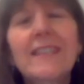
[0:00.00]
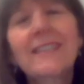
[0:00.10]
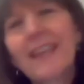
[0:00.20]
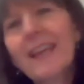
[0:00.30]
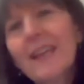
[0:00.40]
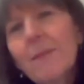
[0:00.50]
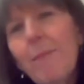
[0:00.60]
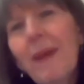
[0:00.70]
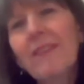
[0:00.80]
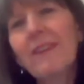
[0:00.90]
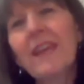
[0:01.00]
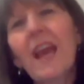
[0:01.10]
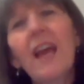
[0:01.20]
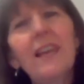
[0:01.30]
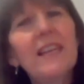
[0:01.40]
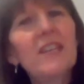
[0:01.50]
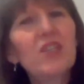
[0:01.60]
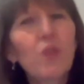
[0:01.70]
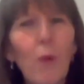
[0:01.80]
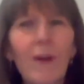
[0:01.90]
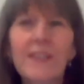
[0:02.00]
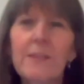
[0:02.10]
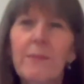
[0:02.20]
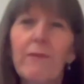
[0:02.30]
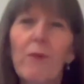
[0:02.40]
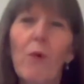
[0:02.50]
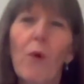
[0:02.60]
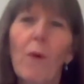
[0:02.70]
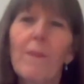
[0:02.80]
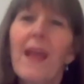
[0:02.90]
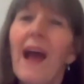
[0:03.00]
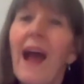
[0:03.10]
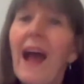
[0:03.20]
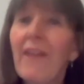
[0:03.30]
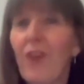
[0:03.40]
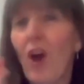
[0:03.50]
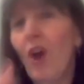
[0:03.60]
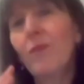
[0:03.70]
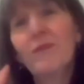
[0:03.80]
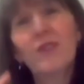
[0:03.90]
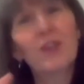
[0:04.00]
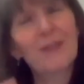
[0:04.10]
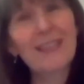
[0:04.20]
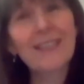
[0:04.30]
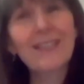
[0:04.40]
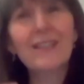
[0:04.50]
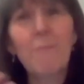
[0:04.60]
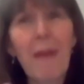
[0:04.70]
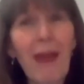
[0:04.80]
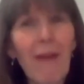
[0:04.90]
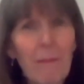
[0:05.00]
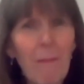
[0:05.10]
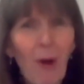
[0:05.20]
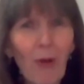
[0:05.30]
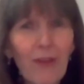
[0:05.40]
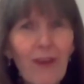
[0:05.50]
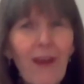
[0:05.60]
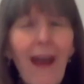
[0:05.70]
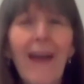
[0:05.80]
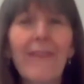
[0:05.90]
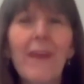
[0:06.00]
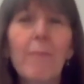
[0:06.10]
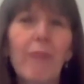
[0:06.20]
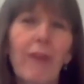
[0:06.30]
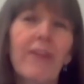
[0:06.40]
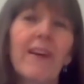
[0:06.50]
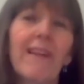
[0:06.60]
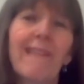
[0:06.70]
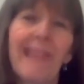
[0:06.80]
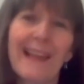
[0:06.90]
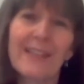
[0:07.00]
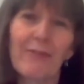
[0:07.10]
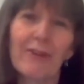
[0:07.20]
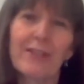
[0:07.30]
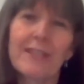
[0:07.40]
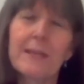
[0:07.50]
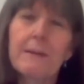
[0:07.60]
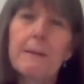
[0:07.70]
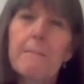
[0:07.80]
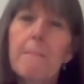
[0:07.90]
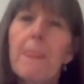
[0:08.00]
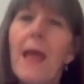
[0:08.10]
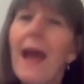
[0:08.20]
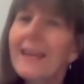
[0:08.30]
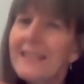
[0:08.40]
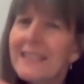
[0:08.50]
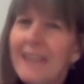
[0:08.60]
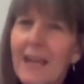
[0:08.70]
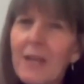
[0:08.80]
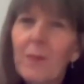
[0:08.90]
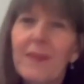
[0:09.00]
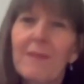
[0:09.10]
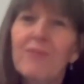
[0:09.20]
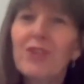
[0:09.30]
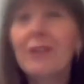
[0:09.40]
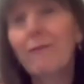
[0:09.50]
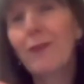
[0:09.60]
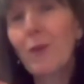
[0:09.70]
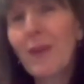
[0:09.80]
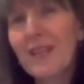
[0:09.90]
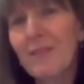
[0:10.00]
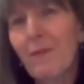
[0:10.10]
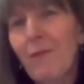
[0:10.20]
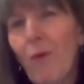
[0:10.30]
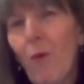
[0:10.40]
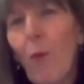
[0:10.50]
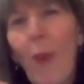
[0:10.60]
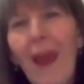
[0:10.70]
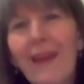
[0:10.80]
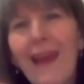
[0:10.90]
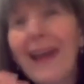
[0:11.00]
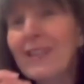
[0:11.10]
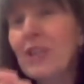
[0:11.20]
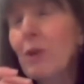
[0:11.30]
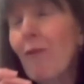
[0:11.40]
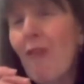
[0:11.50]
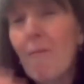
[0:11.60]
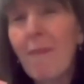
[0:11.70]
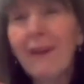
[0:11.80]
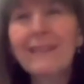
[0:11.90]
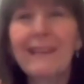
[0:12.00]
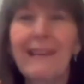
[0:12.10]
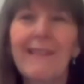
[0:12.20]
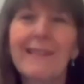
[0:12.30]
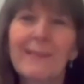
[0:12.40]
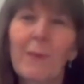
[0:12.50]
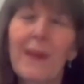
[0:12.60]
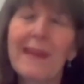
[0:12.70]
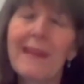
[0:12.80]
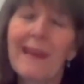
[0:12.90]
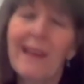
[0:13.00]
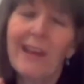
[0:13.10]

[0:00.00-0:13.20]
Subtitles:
has stayed in Bethany at least twice before, at the home of two sisters, Mary and Martha, and their brother Lazarus. And he stayed with them just a few weeks before when, as you were reminded last week,